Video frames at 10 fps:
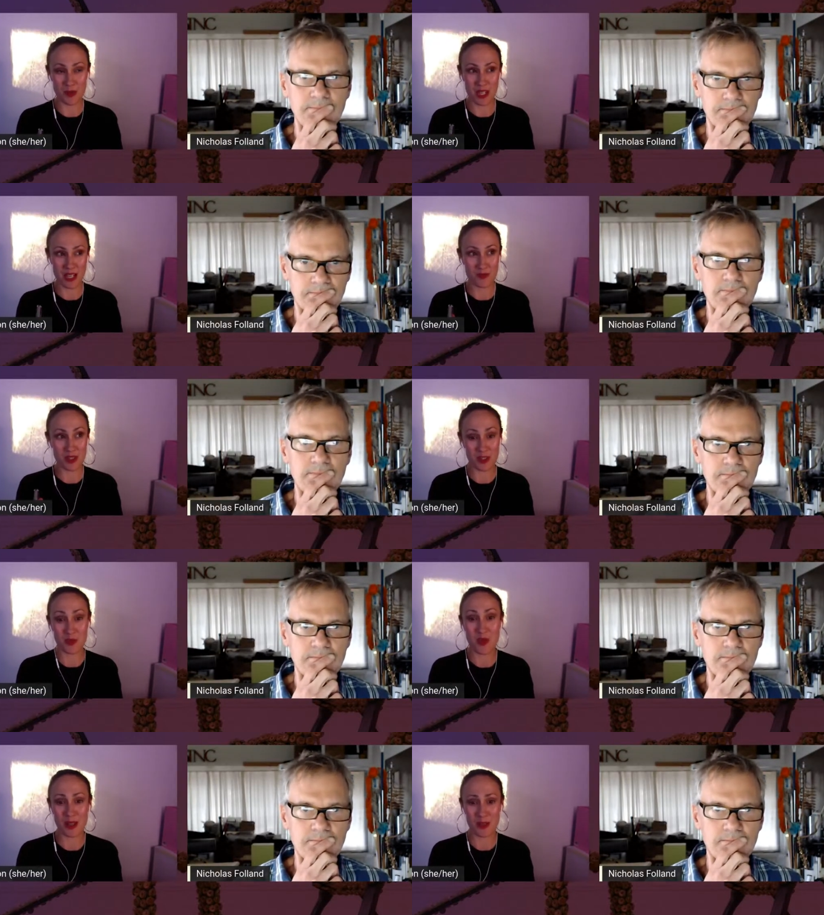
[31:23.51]
Speaker 1: became
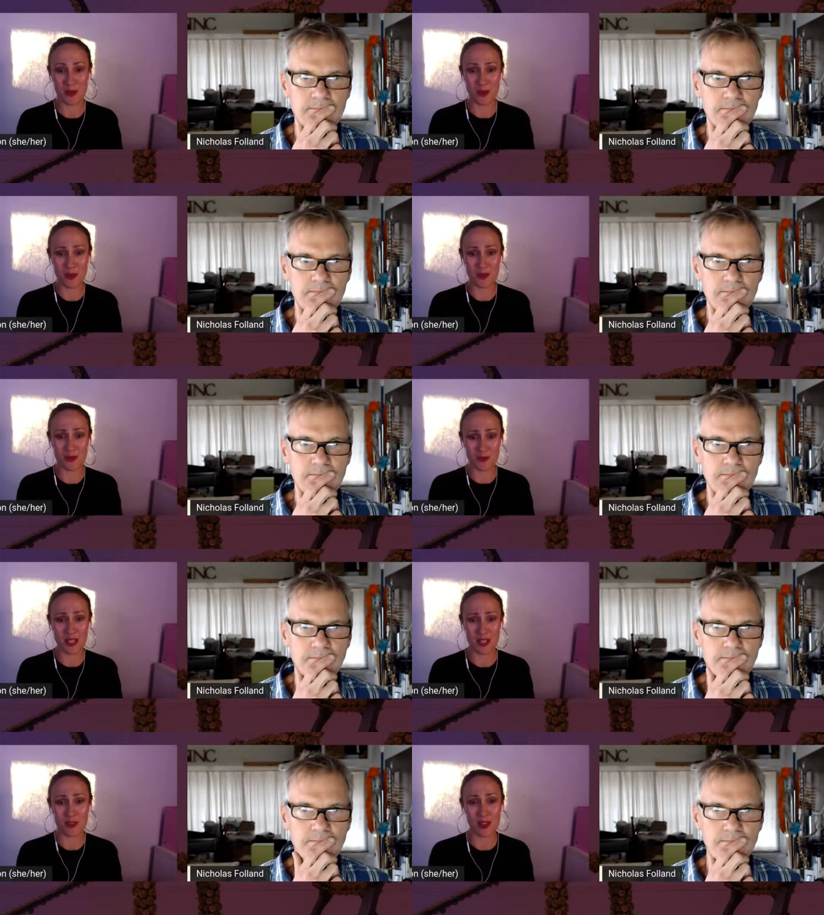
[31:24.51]
somewhere that we would
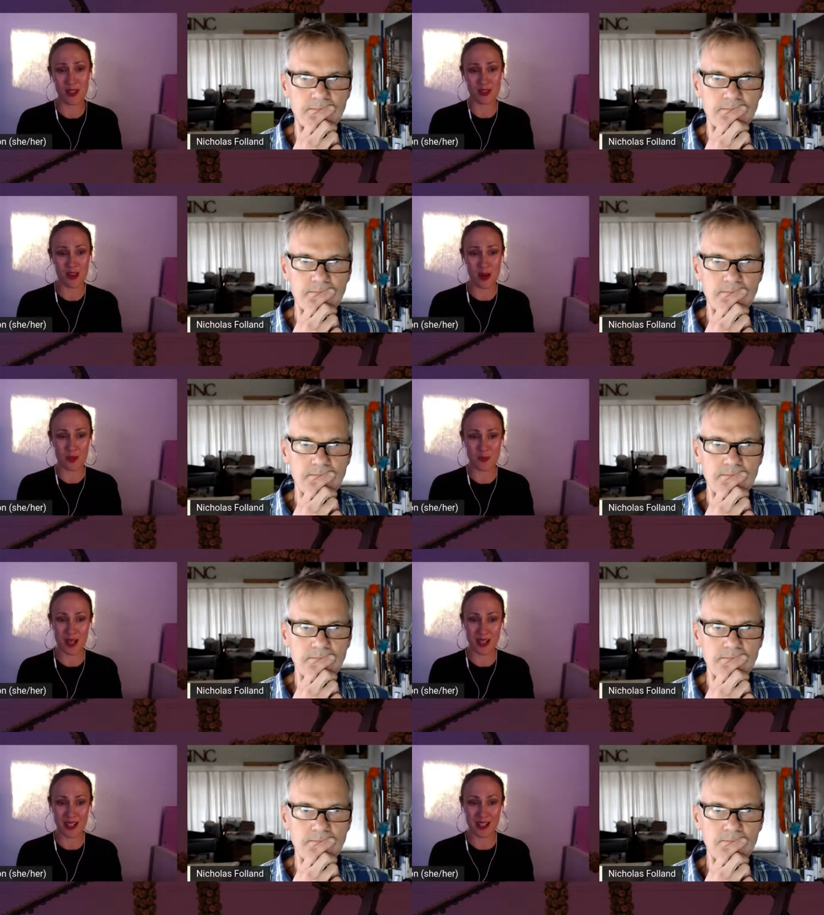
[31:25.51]
really felt trapped
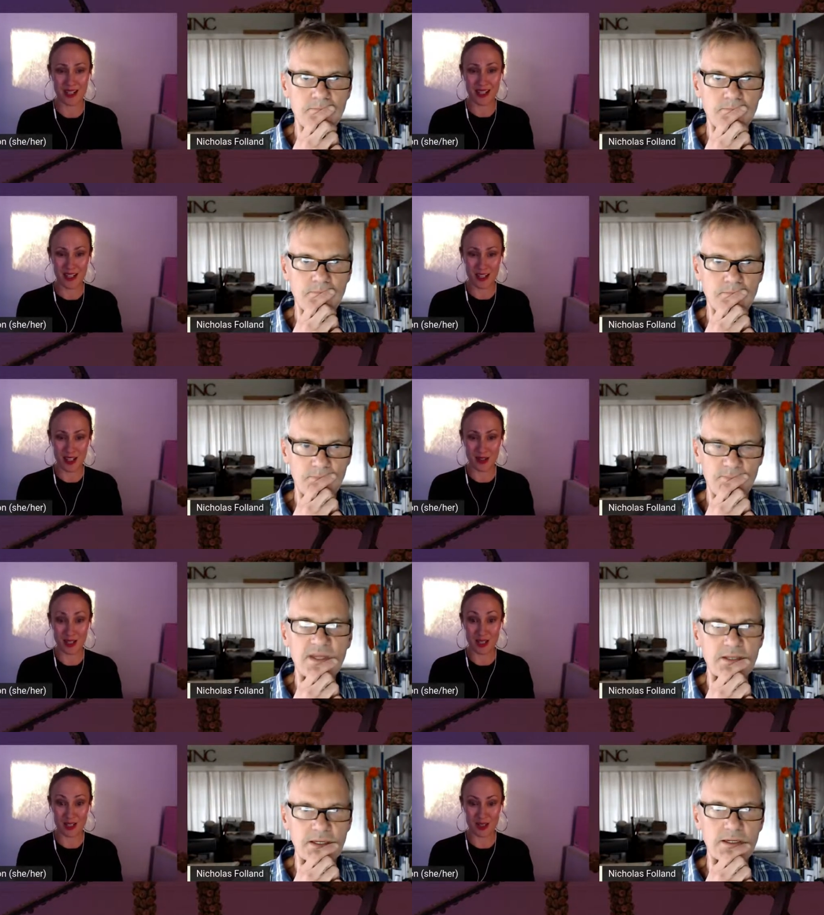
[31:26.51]
by and
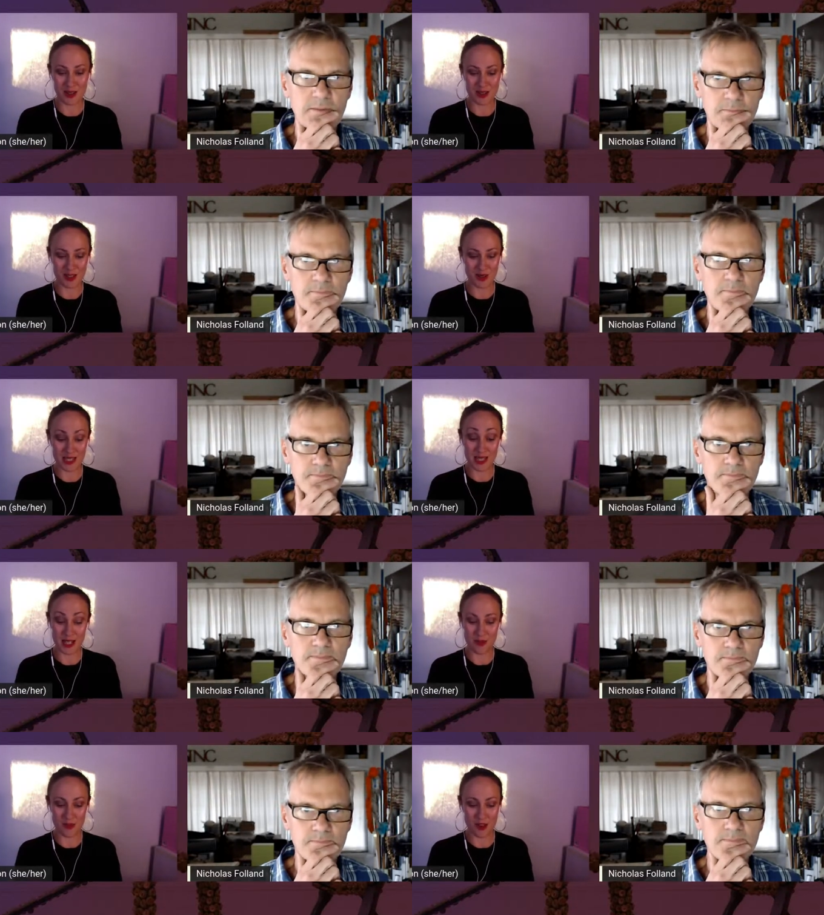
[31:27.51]
and the need to to
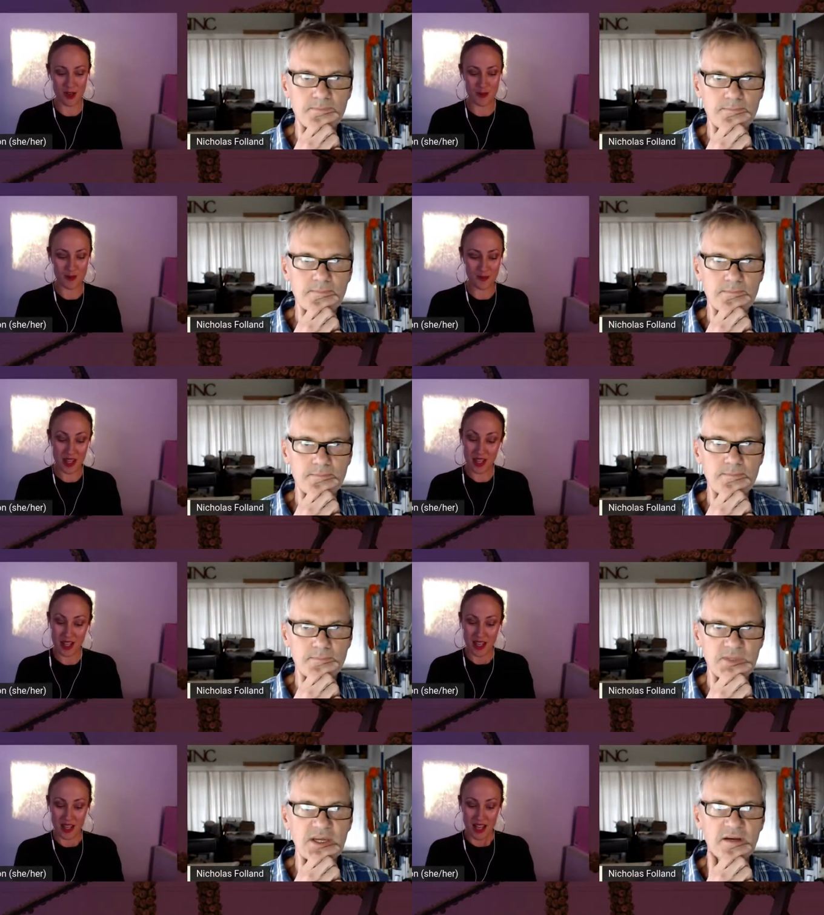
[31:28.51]
escape from.
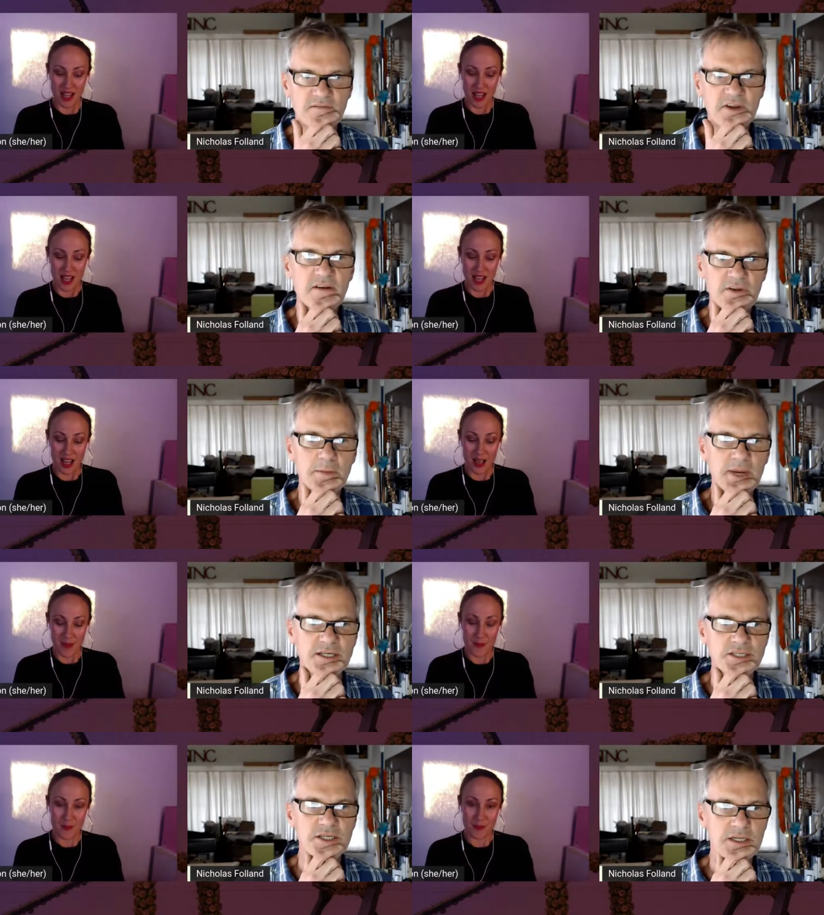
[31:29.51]
Speaker 2: Yeah, very very
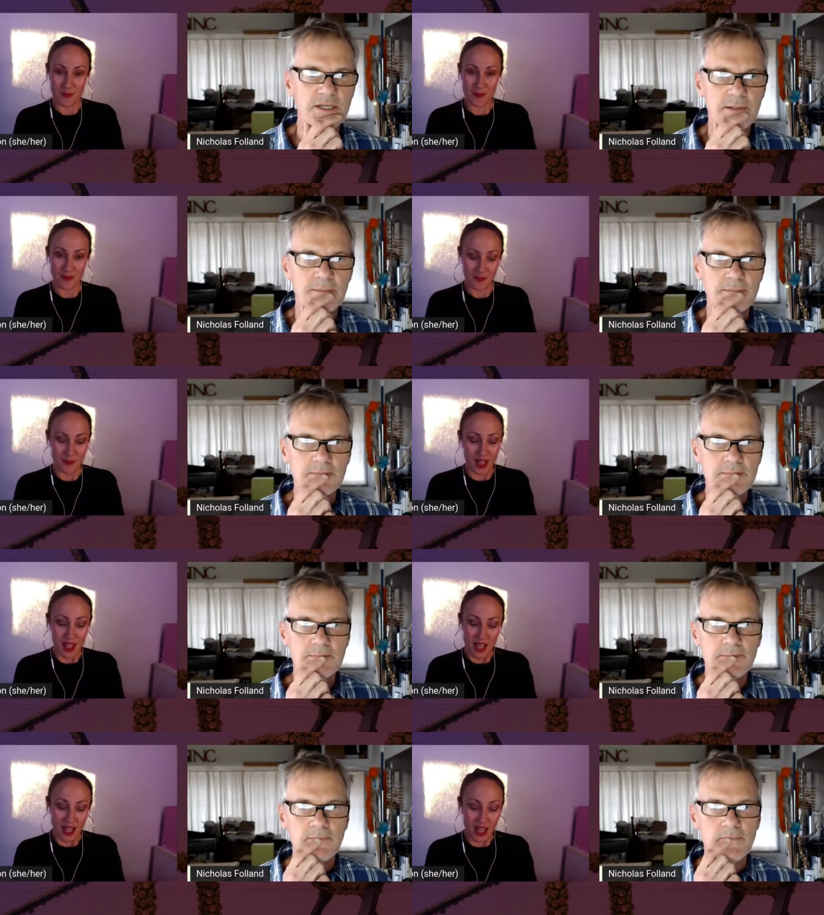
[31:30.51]
much.
Speaker 1: Mm.
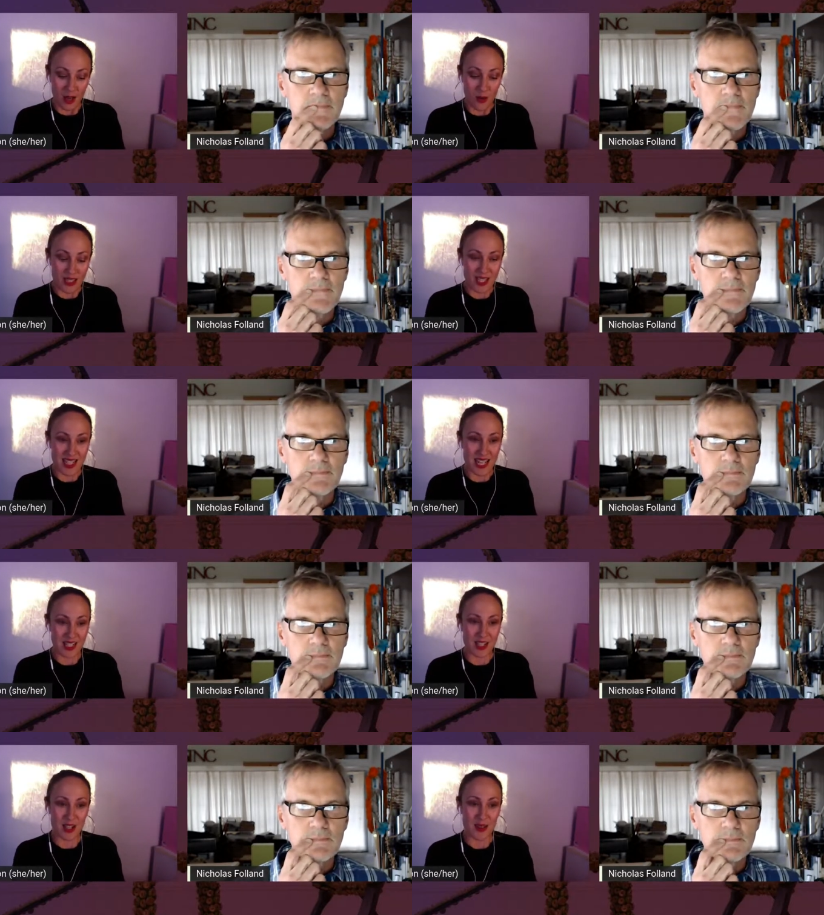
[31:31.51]
I wanted to
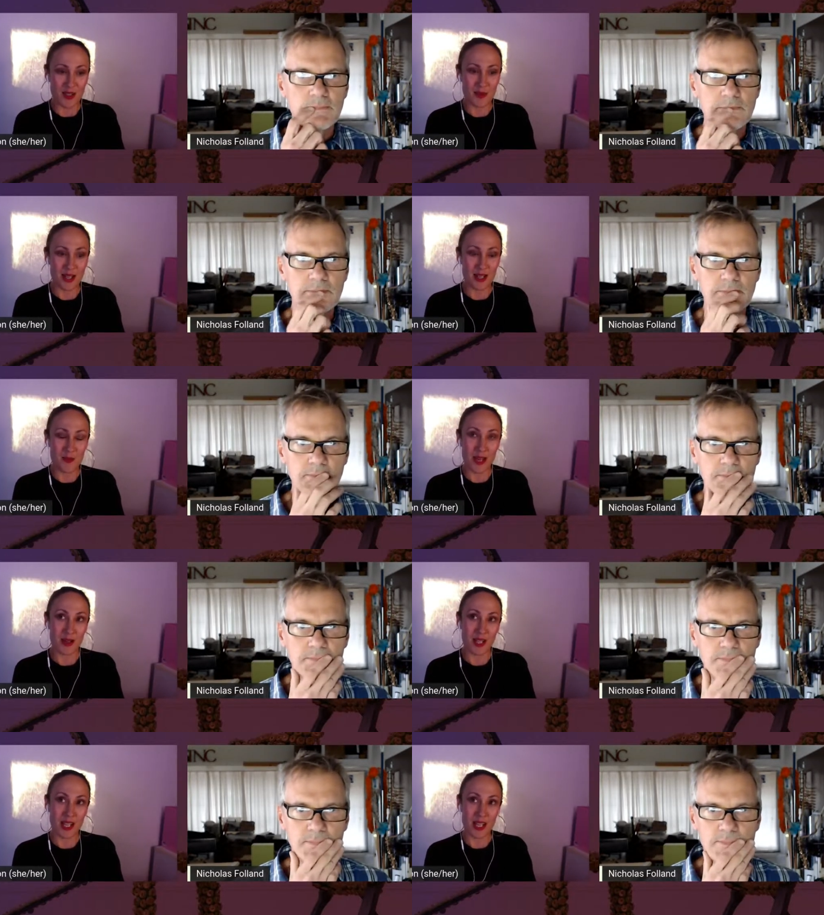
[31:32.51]
ask you as well
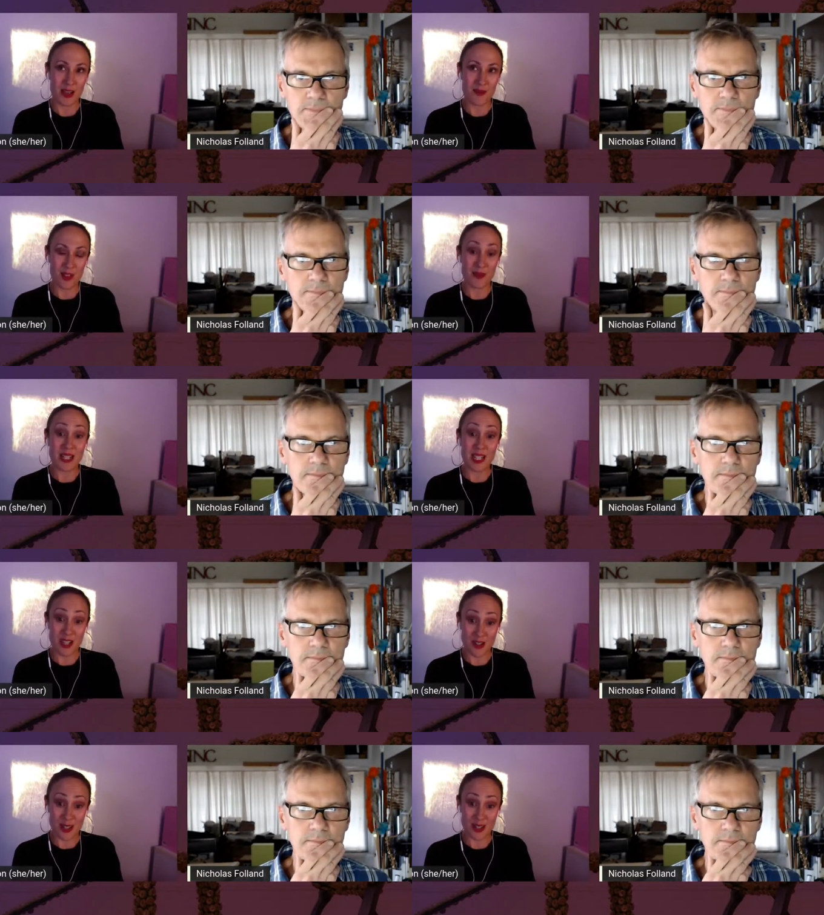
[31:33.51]
about the um, the
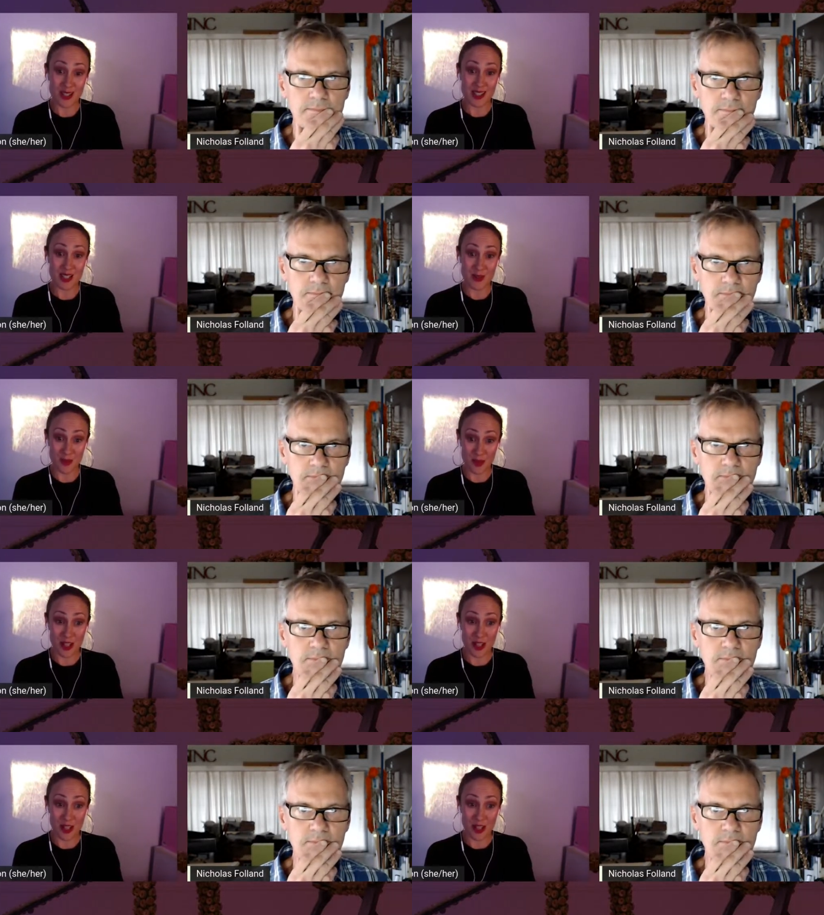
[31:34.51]
materials that